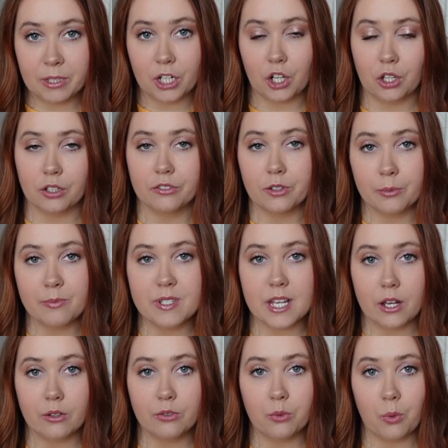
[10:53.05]
it all over
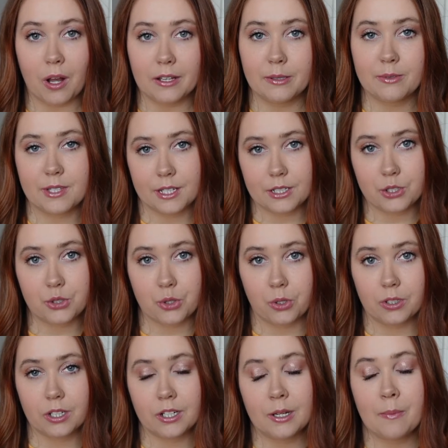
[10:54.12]
himself while he was in his
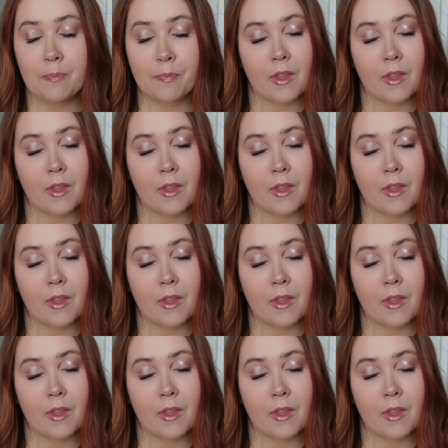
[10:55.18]
stroller.